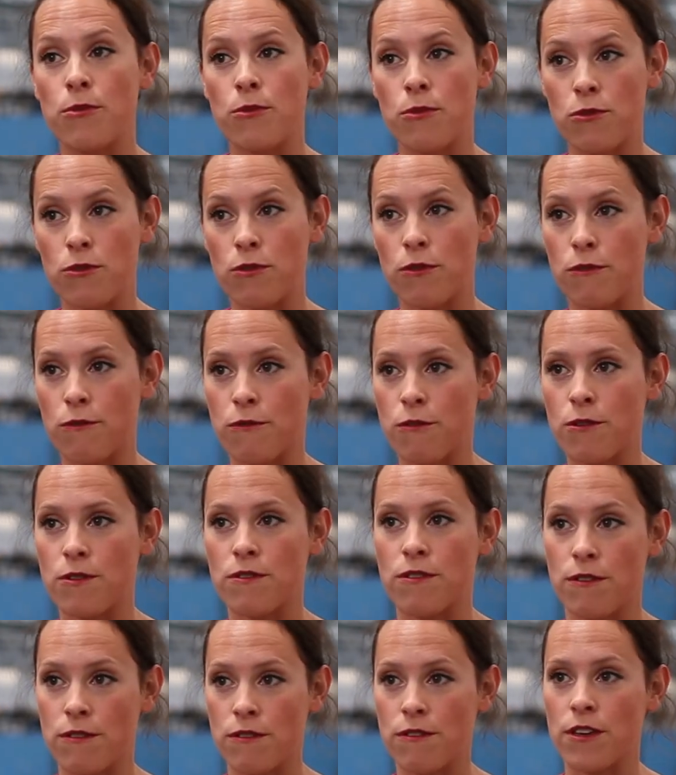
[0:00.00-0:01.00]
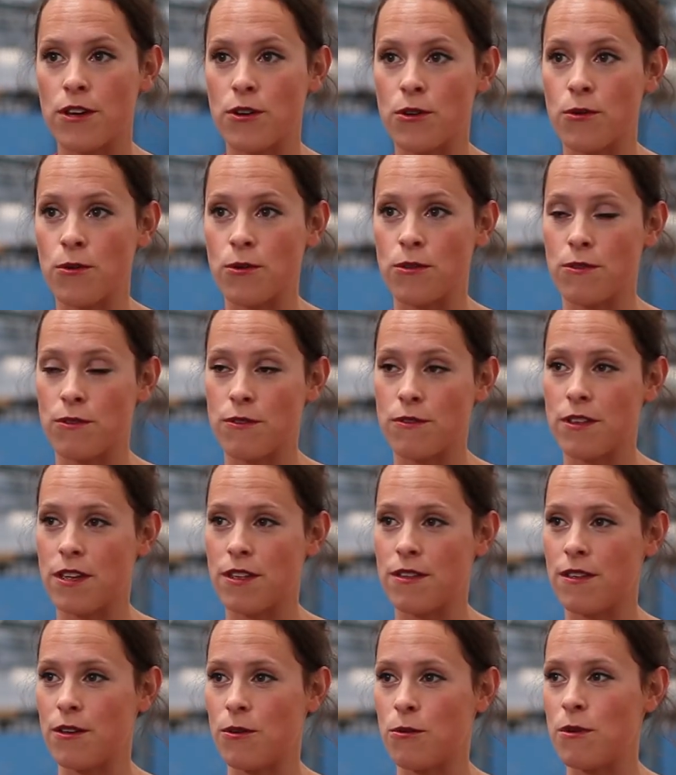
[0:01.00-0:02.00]
also for the stakeholders,
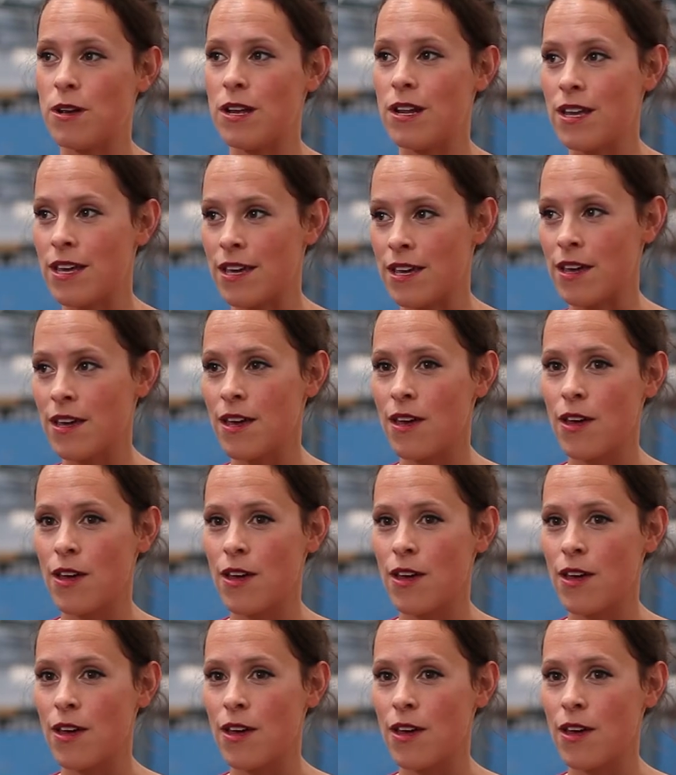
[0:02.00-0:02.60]
that they really